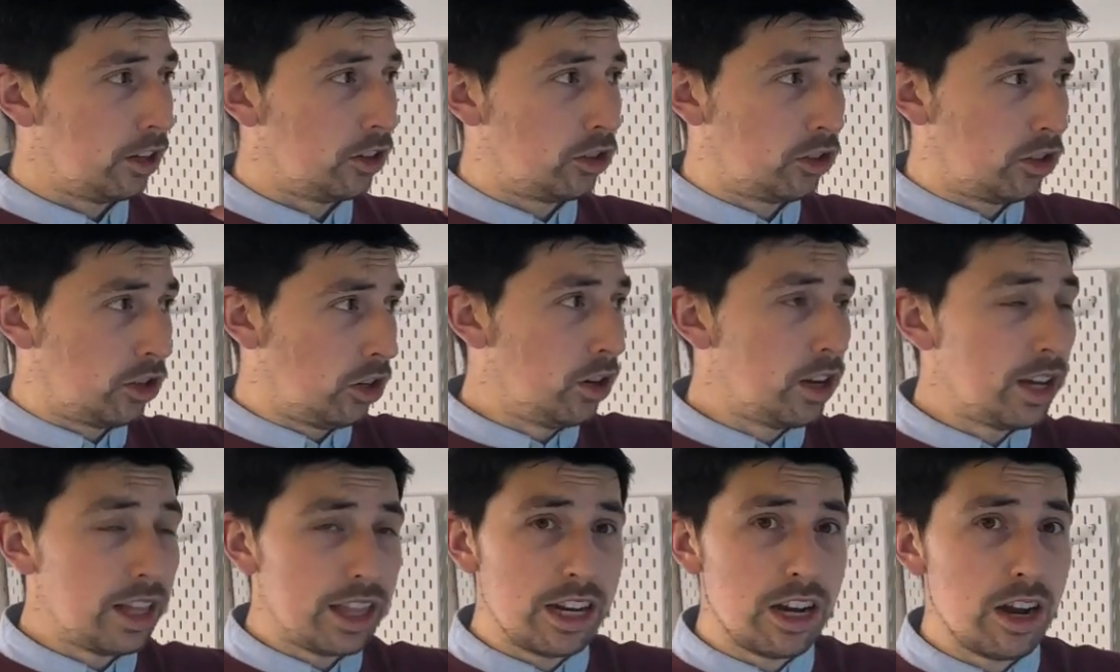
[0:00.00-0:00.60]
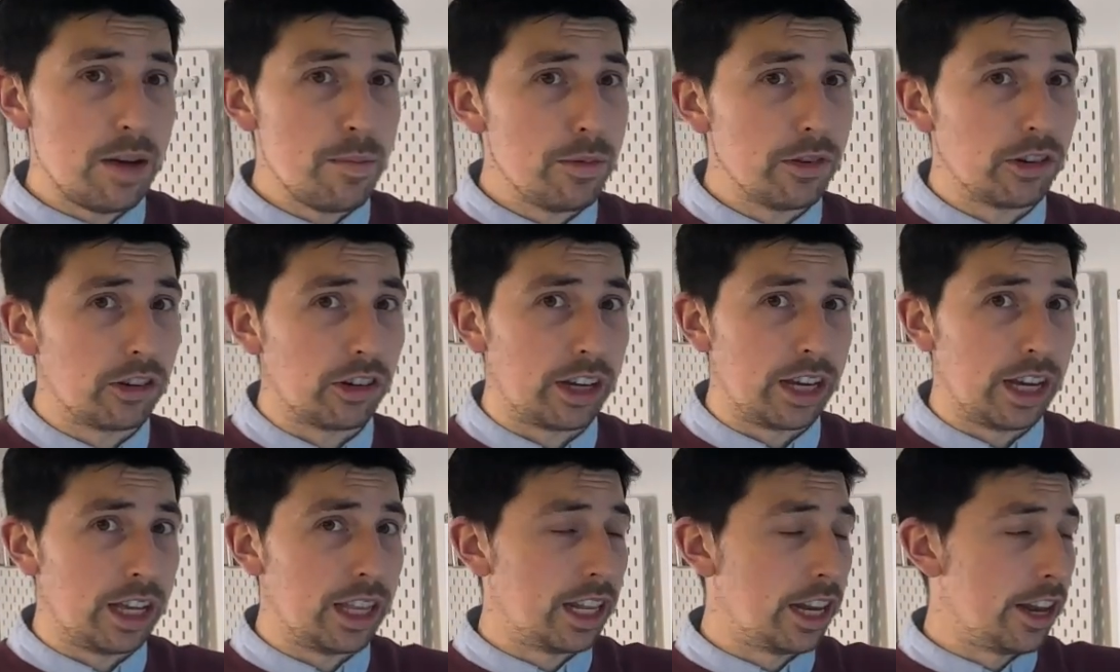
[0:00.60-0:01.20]
to look at the numbers,
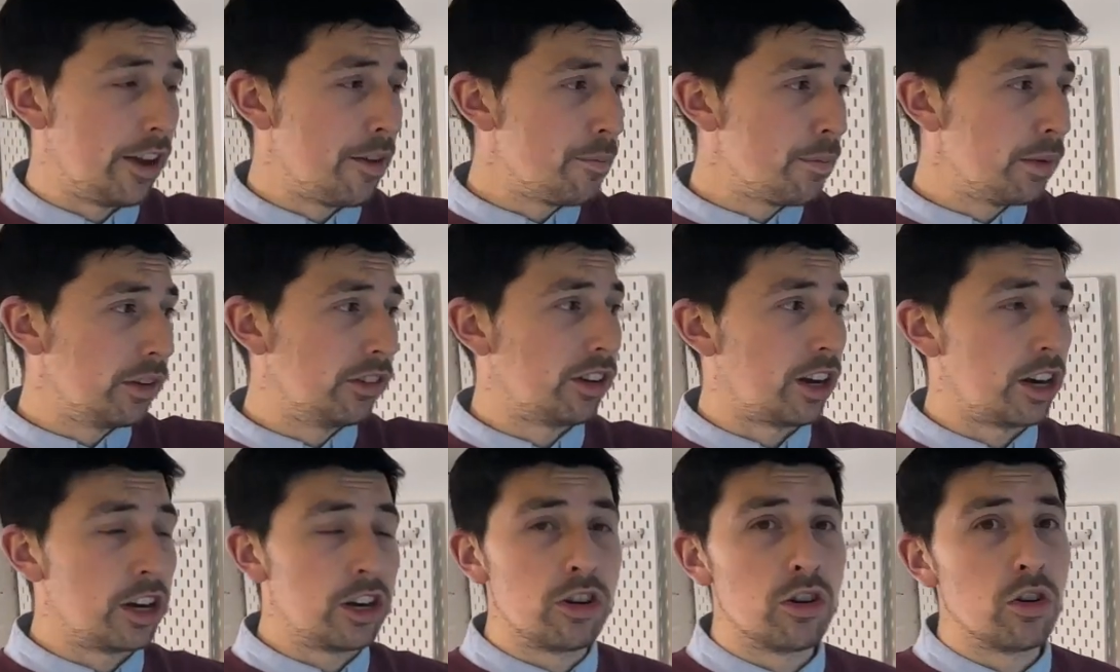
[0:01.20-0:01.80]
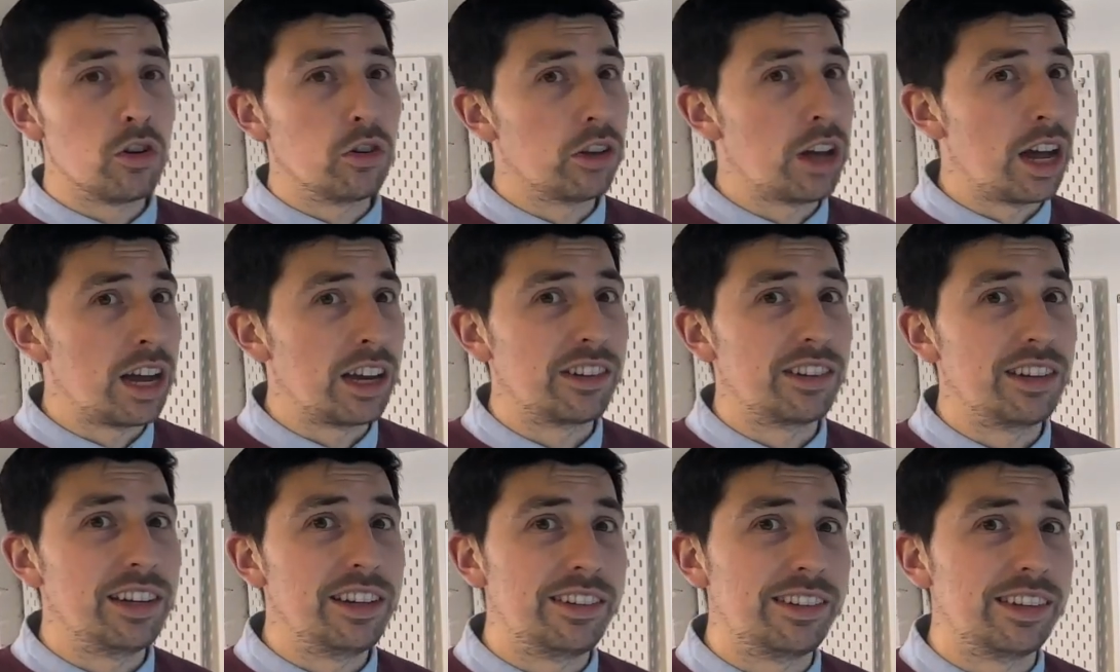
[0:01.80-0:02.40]
okay, the numbers are not
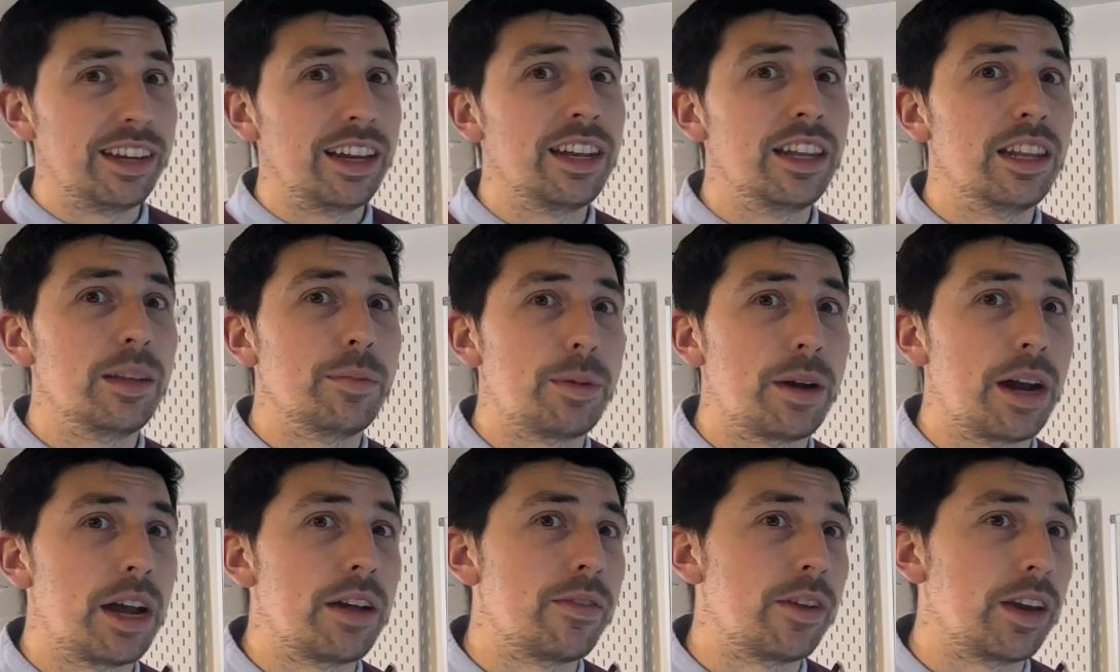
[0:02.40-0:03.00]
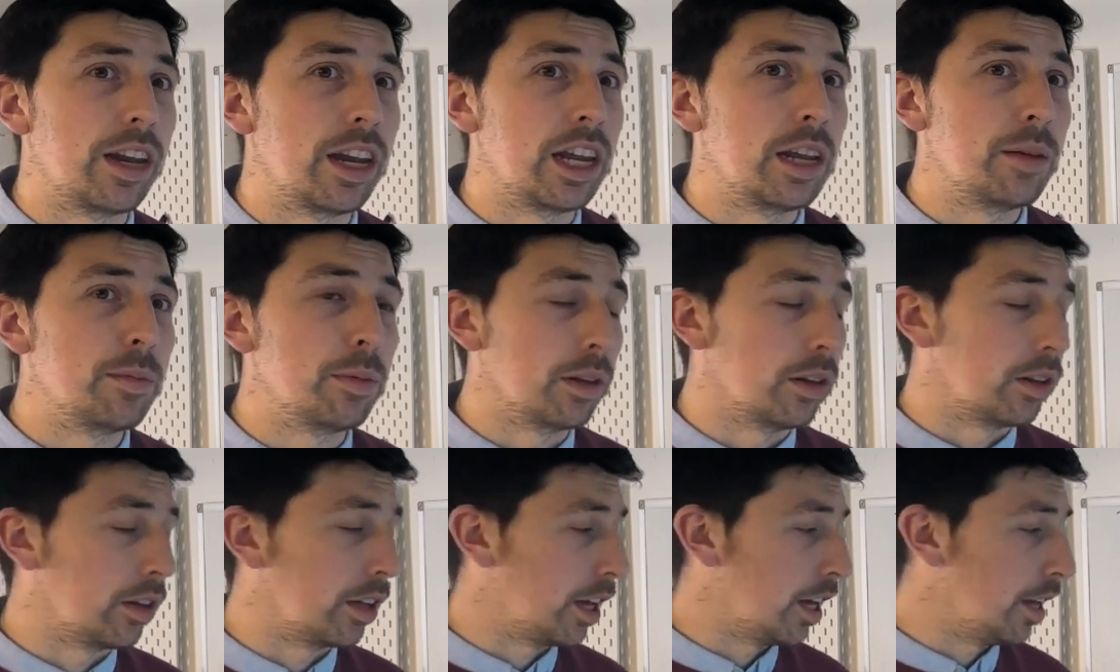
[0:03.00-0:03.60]
actually selling the private
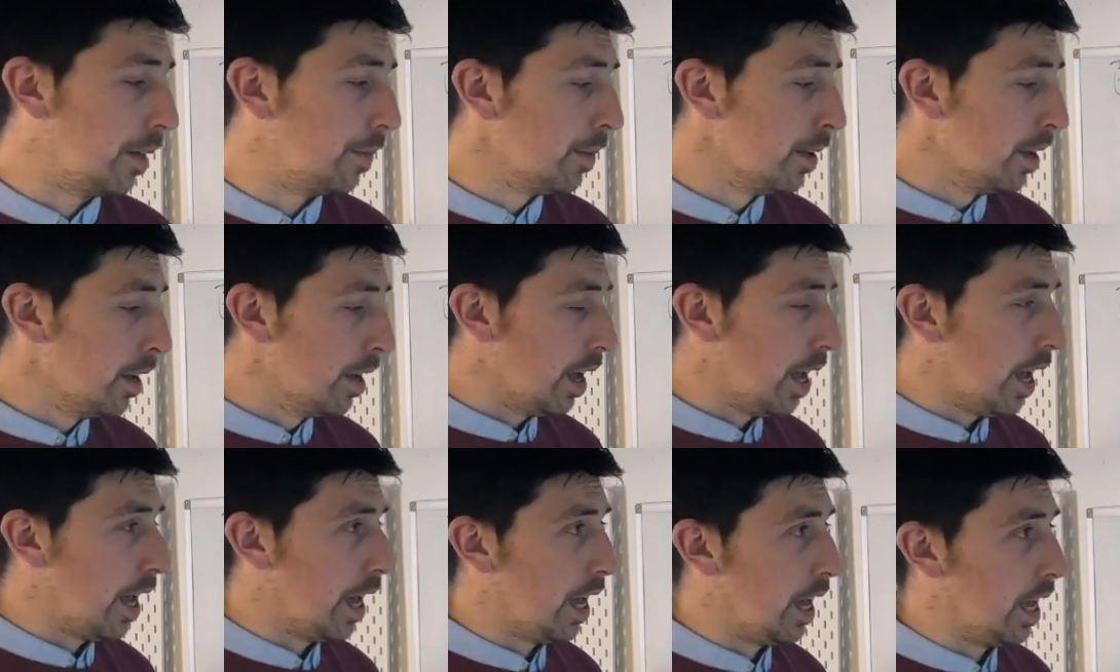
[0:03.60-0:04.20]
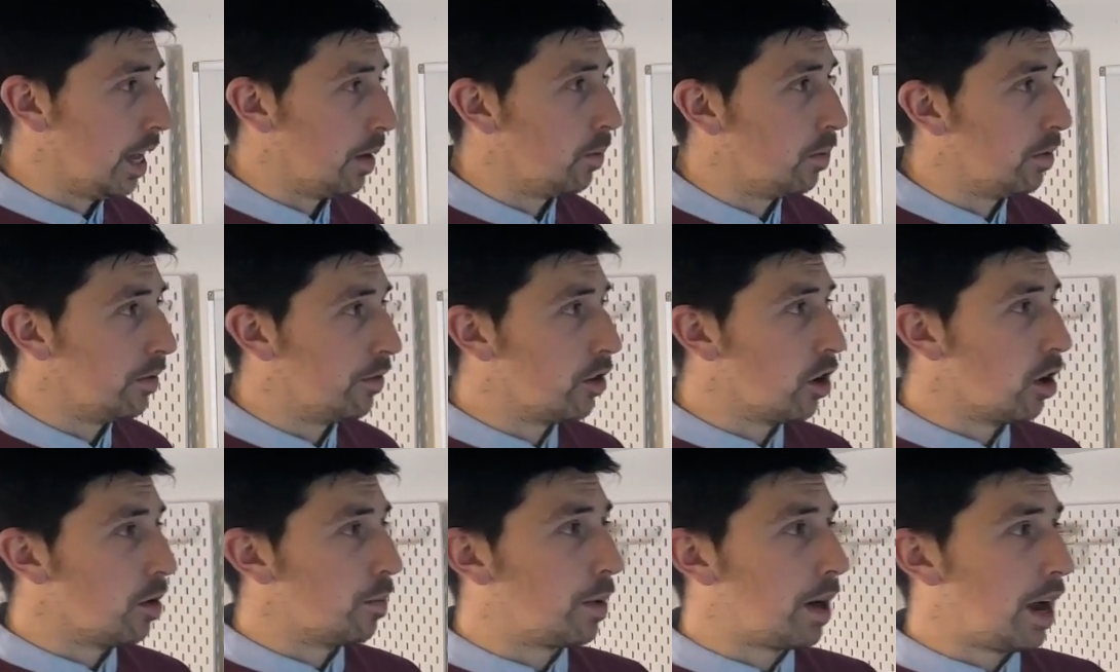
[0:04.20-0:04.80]
label, okay. We've
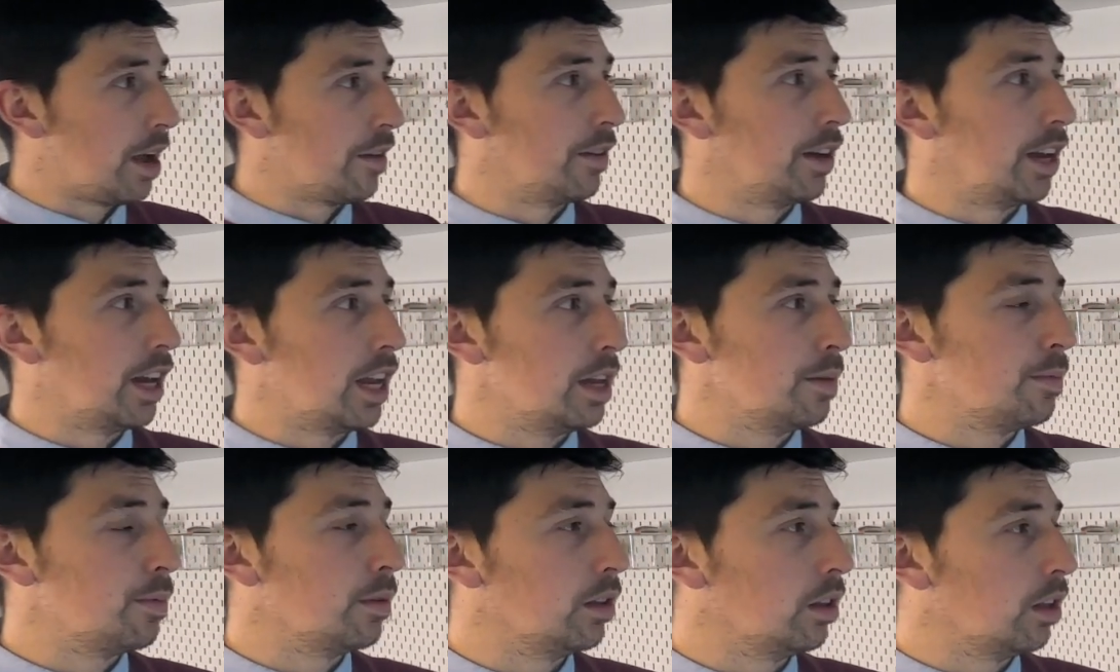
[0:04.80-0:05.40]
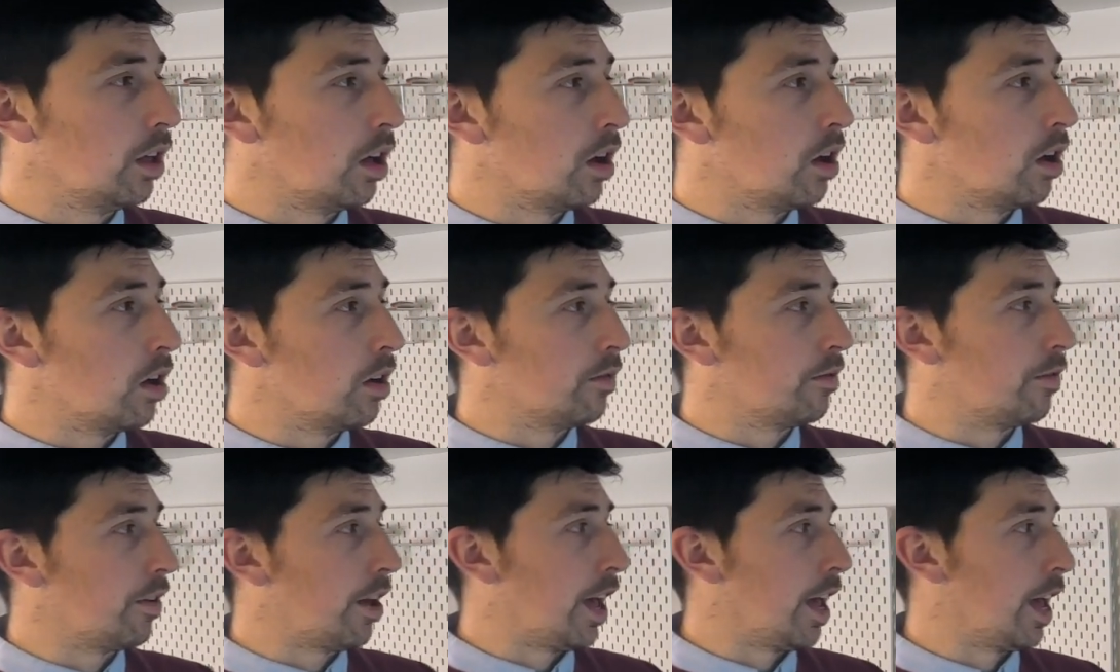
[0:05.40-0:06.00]
got private label
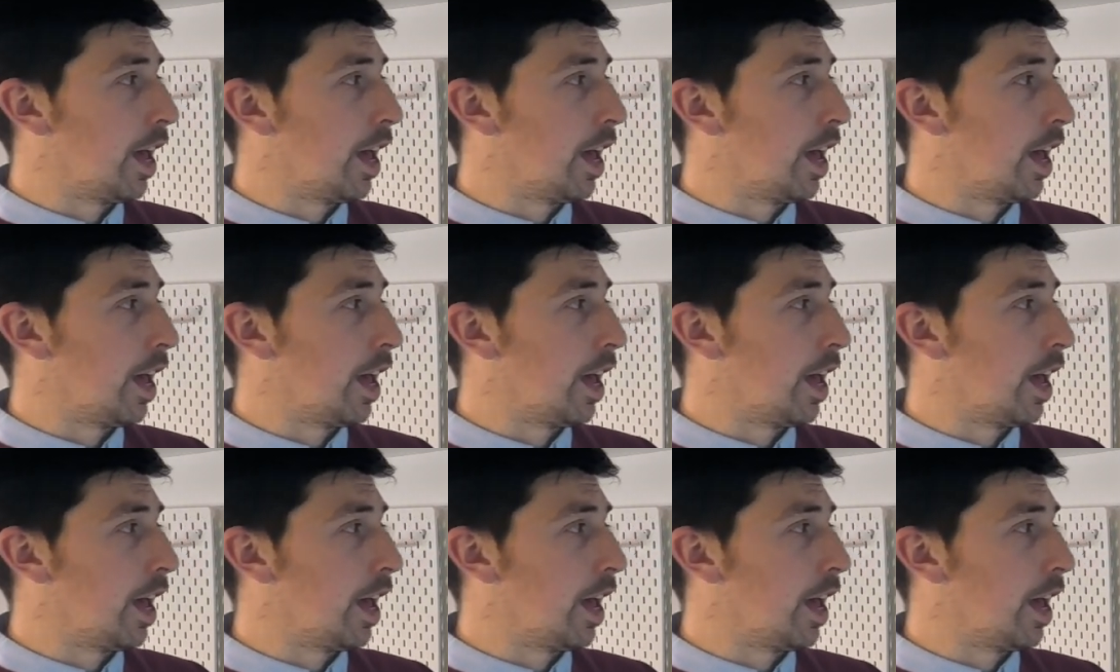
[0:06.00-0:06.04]
of